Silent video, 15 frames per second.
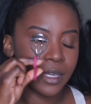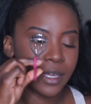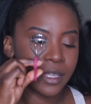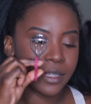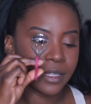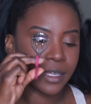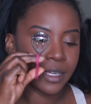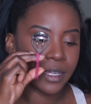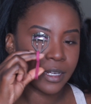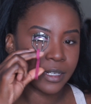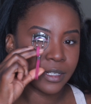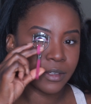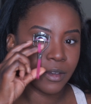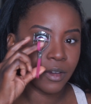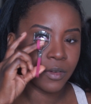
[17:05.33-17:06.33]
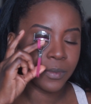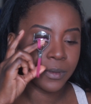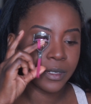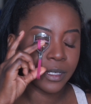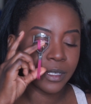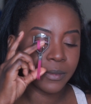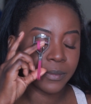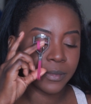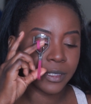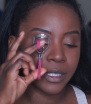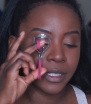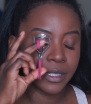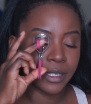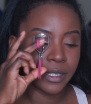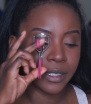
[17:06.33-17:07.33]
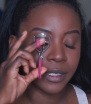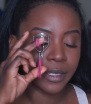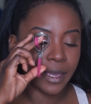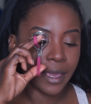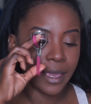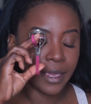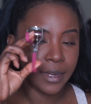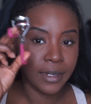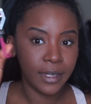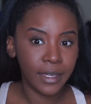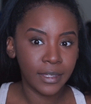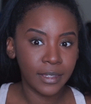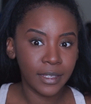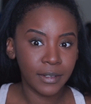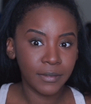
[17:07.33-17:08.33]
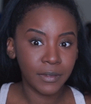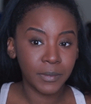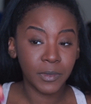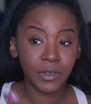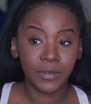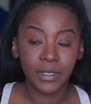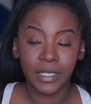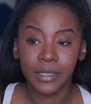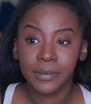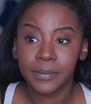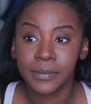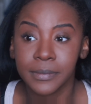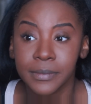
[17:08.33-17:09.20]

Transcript: And then you open it, blink again, and then remove it.